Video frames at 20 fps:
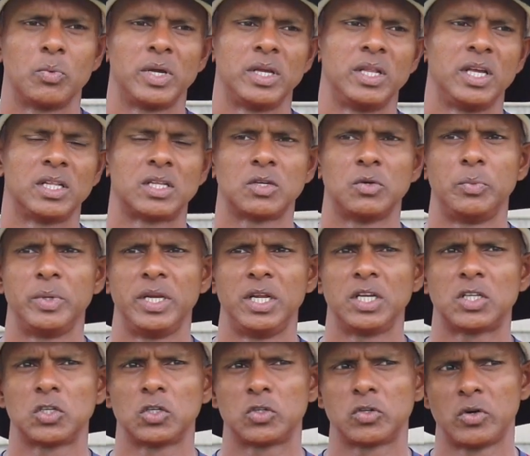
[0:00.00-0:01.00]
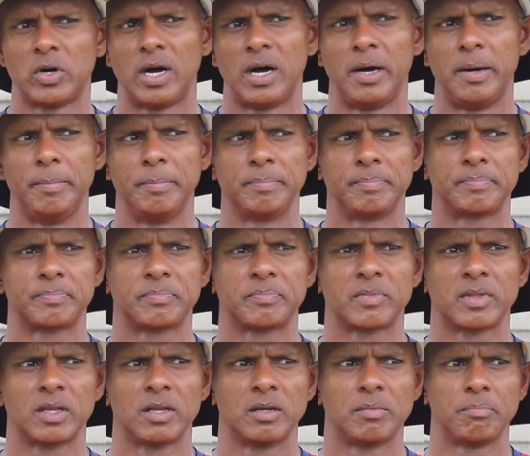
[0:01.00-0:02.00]
we need to, we need to, um,
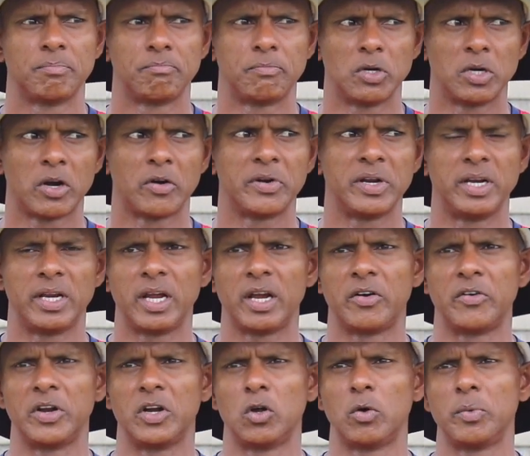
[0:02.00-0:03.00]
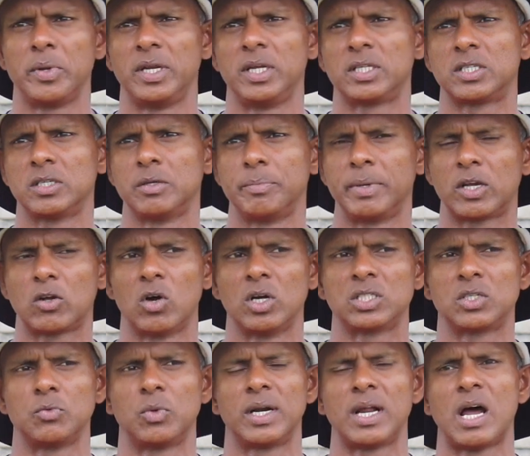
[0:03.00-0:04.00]
put her in there, you know, we need to,
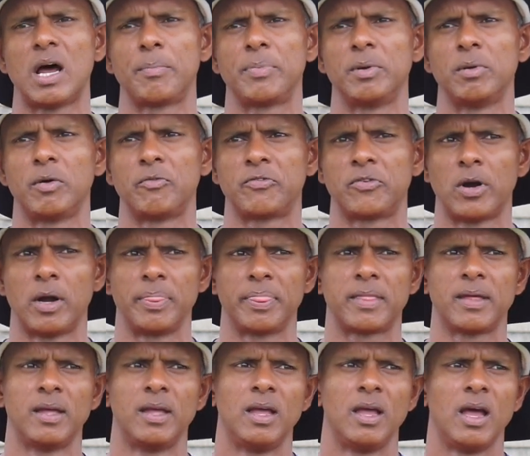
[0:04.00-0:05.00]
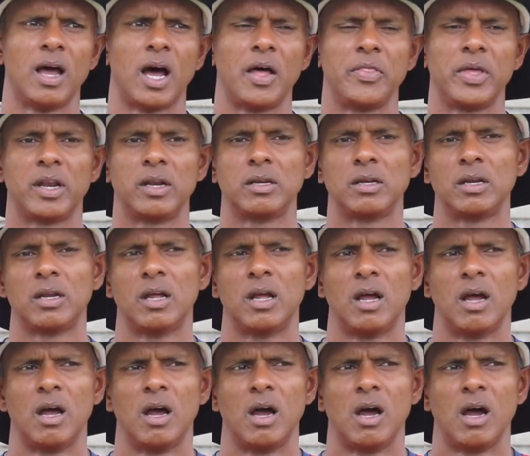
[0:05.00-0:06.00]
because of what happened up front. And then
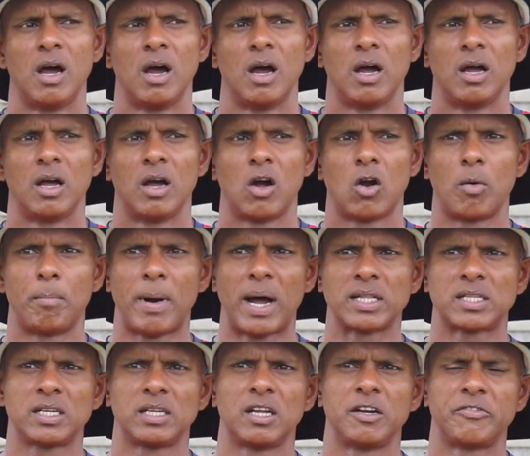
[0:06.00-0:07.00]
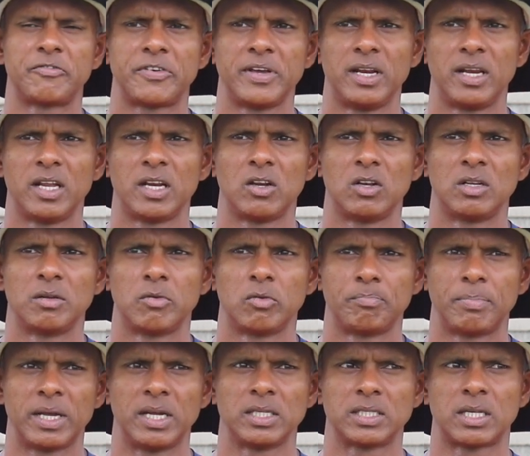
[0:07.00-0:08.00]
her batting and feeling
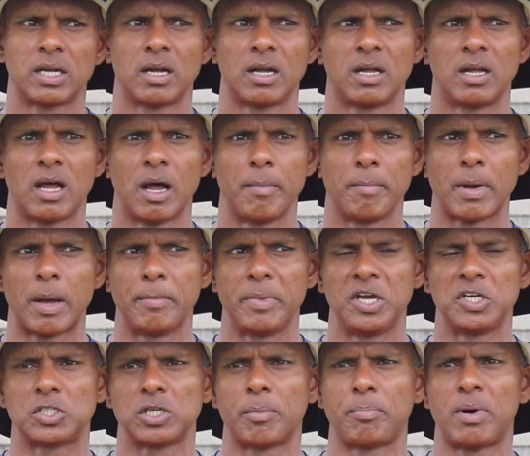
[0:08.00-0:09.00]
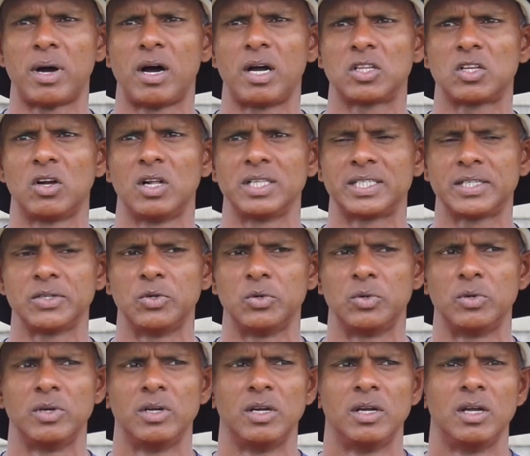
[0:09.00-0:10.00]
plays a, um, a major part also
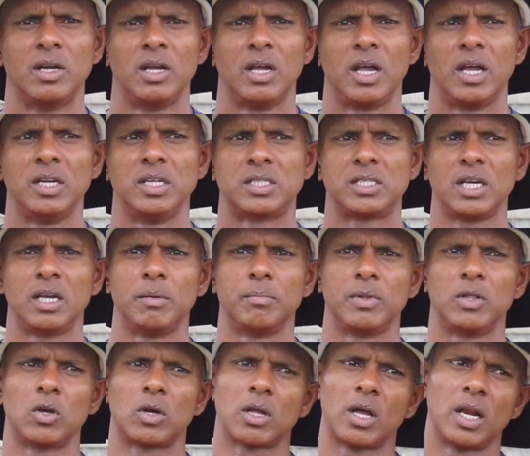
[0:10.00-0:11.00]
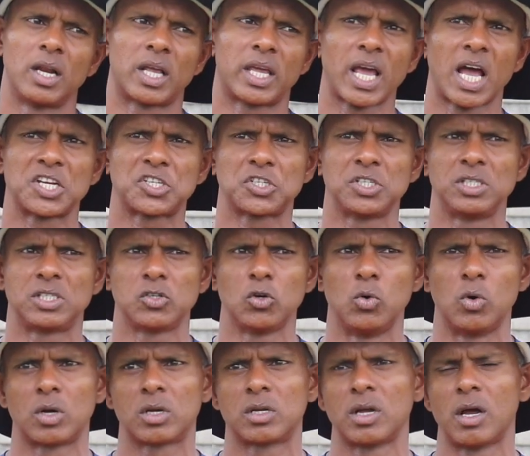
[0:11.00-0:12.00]
in the team. The, and the catch she
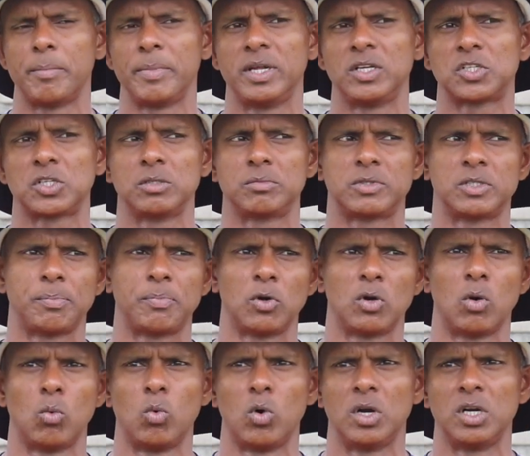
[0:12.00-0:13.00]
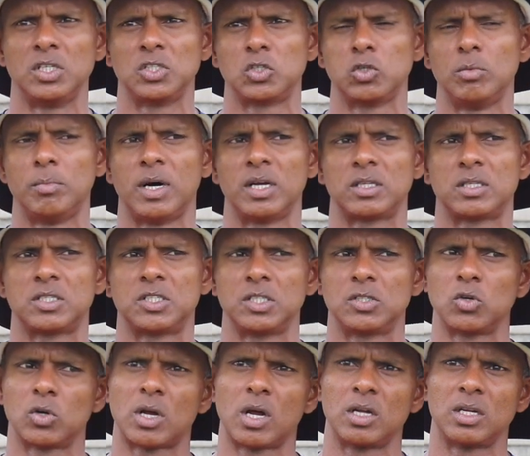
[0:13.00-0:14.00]
took, I mean, she, she put on one and two, but she
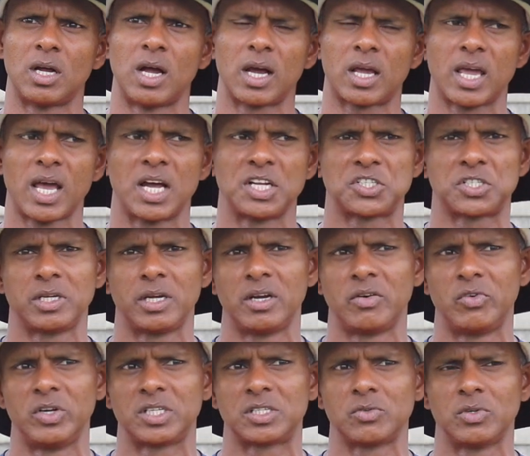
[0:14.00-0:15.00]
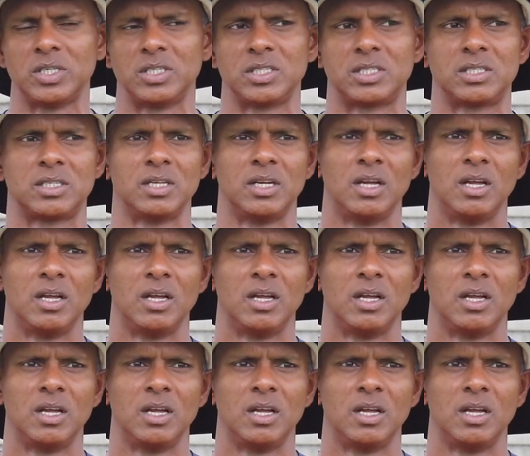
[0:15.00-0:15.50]
took a, a catch there which was